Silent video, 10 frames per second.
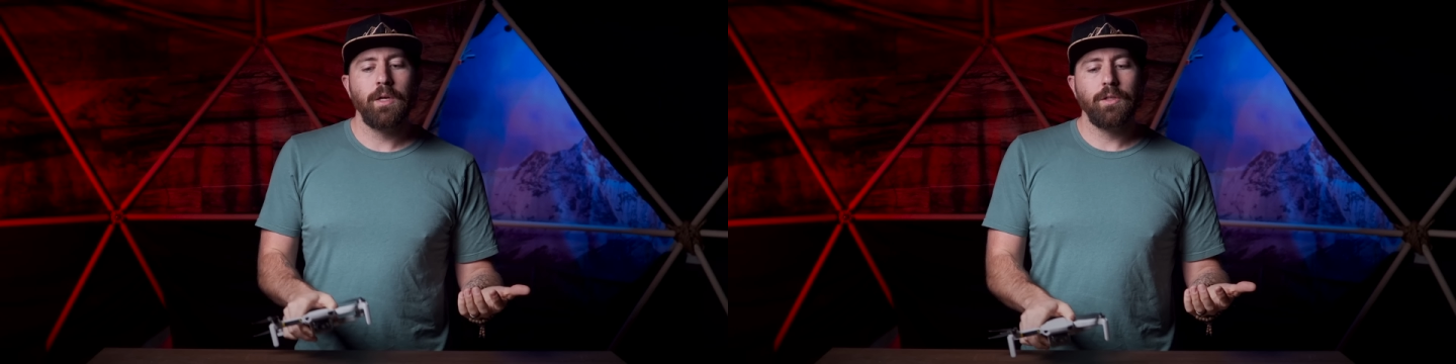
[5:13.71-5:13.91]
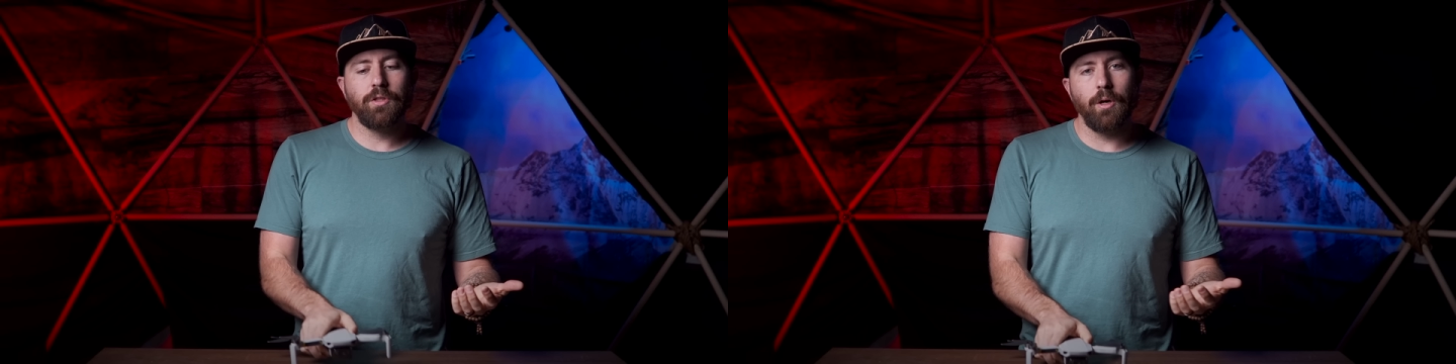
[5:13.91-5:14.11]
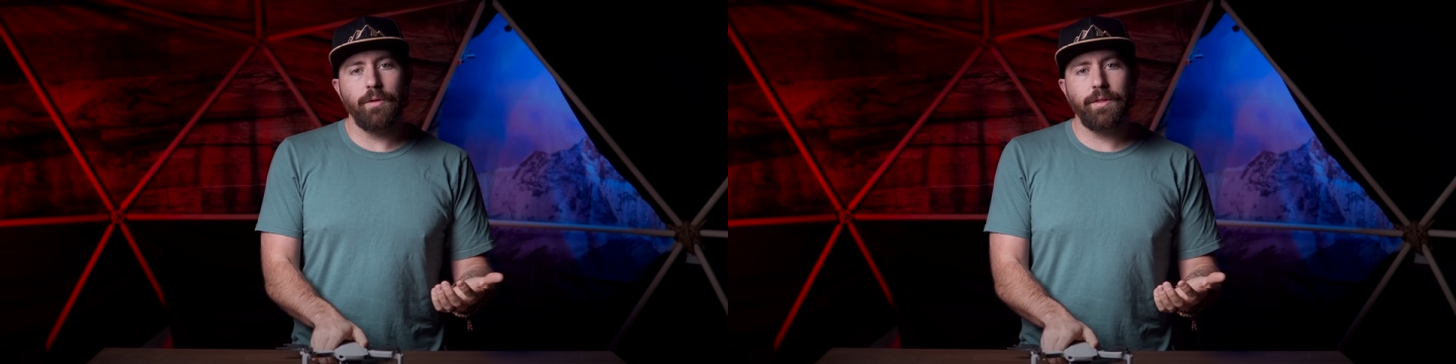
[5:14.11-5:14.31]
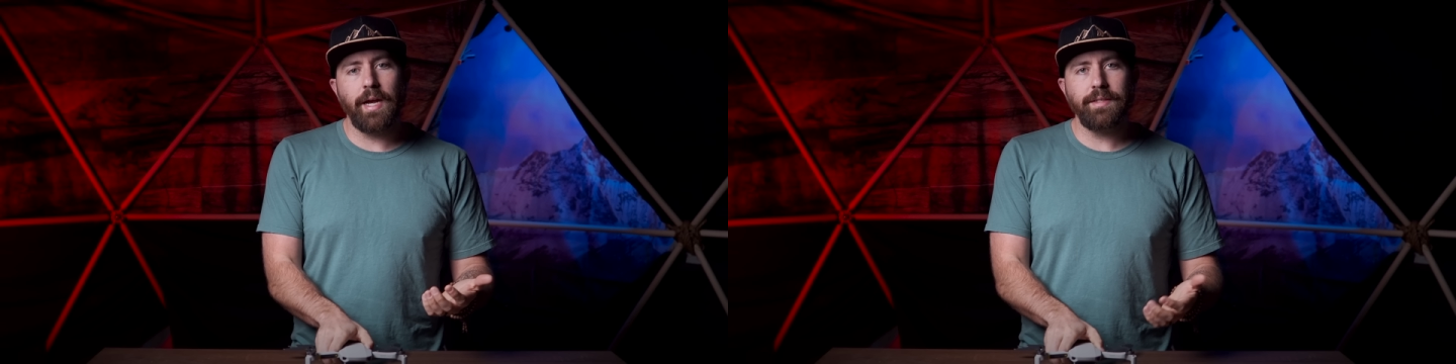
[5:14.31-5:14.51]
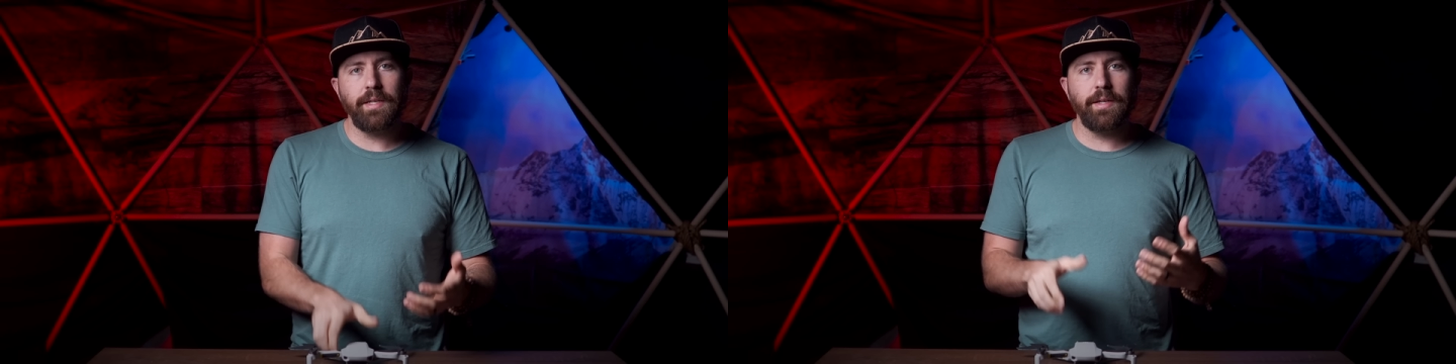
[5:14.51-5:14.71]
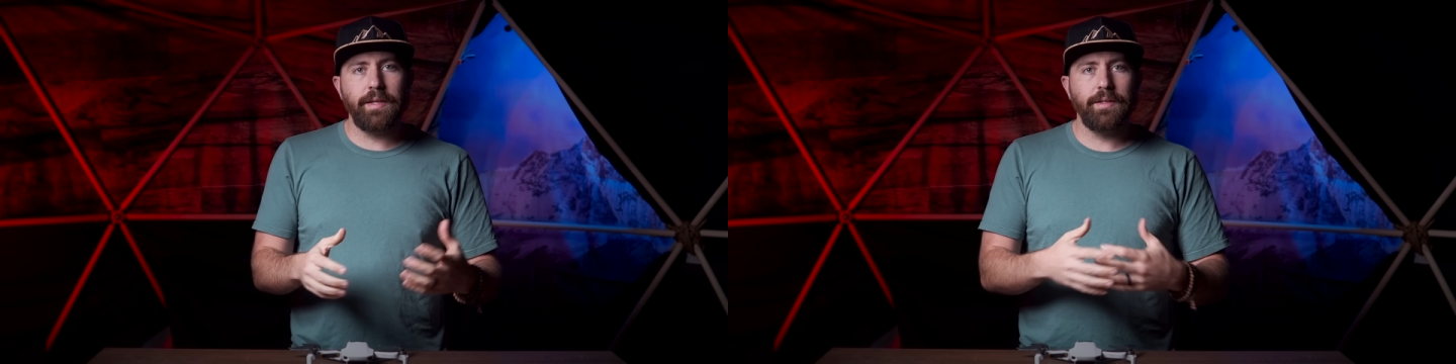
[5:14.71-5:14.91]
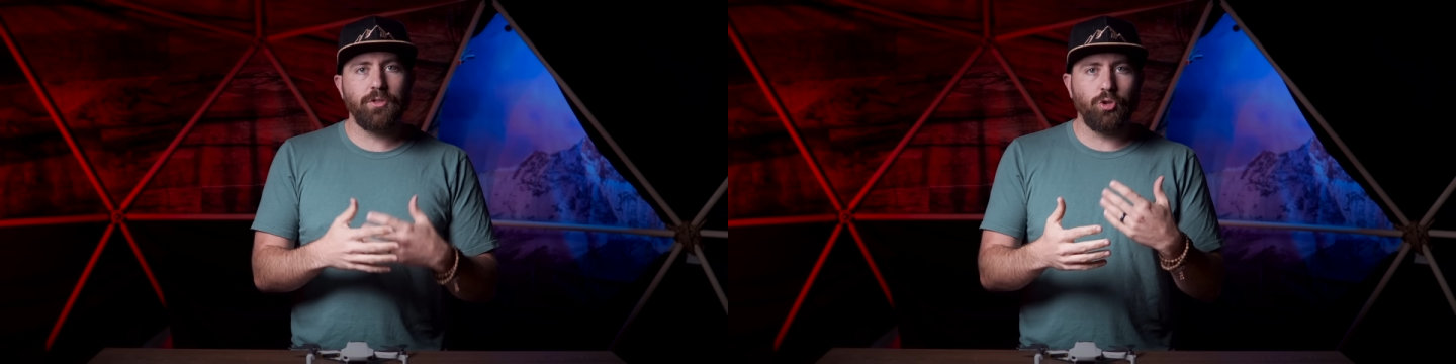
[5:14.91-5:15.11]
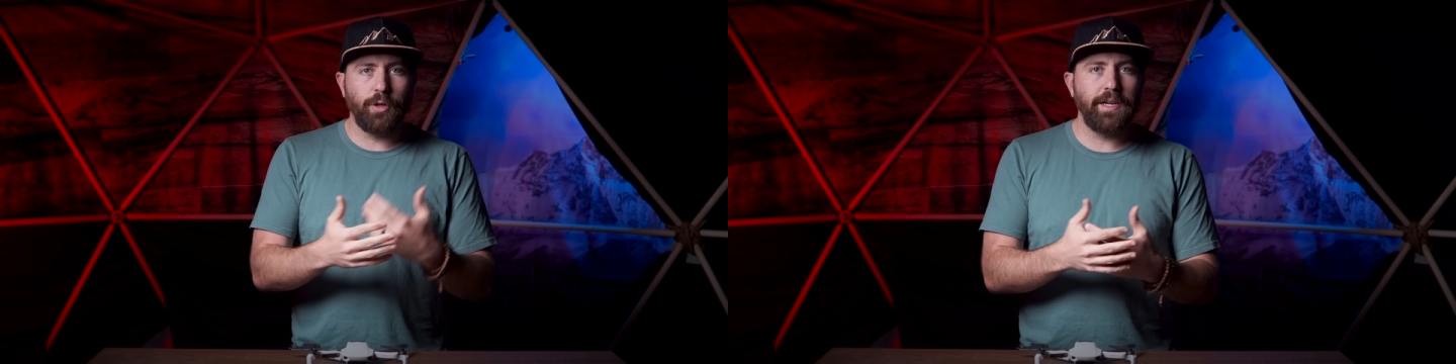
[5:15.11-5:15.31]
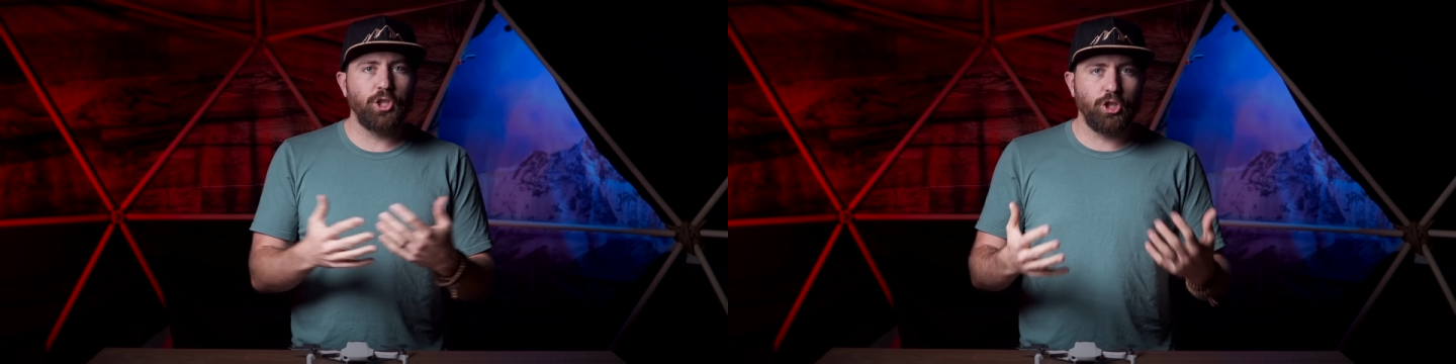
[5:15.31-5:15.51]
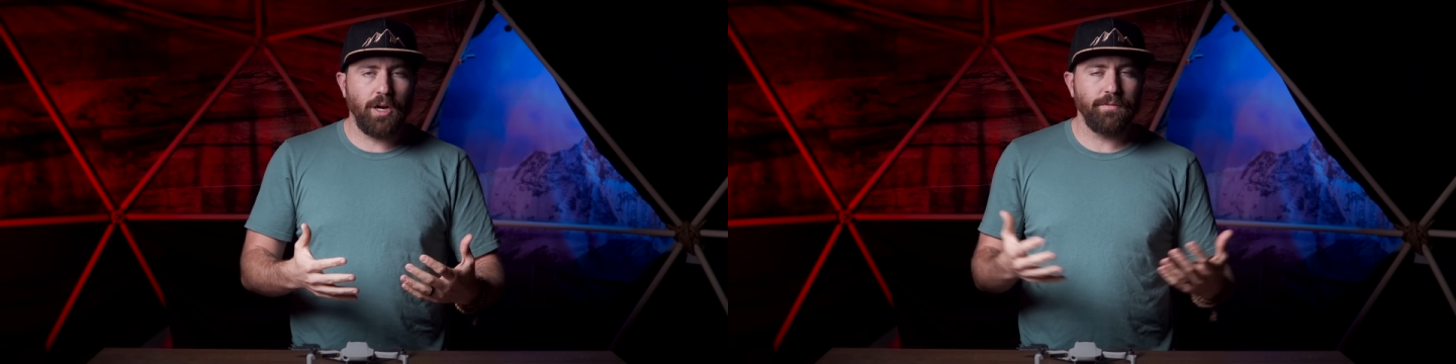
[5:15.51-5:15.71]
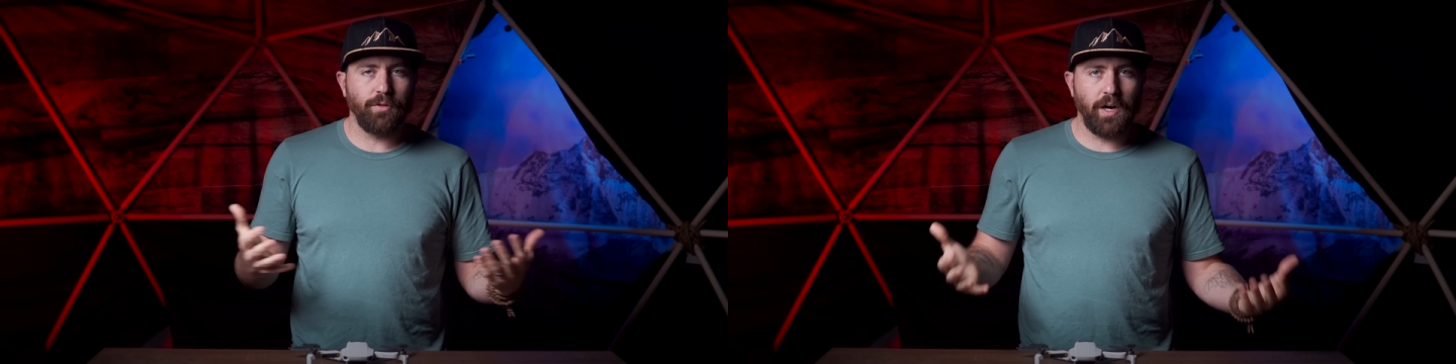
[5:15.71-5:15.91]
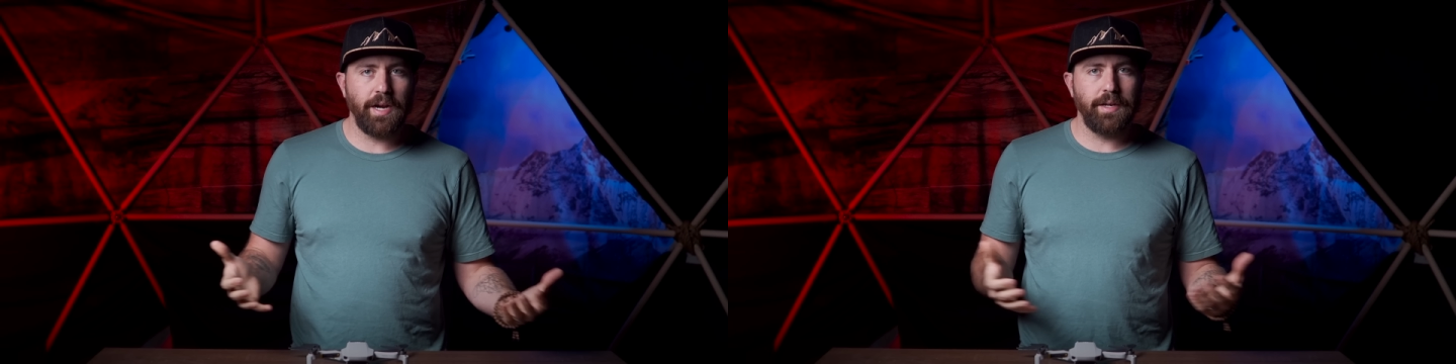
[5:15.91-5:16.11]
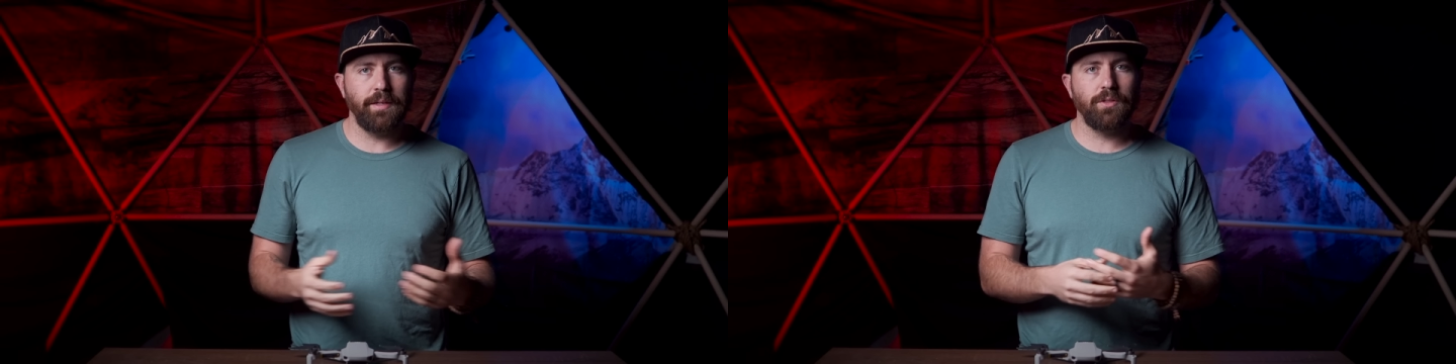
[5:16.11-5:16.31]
So the idea is create shot variety.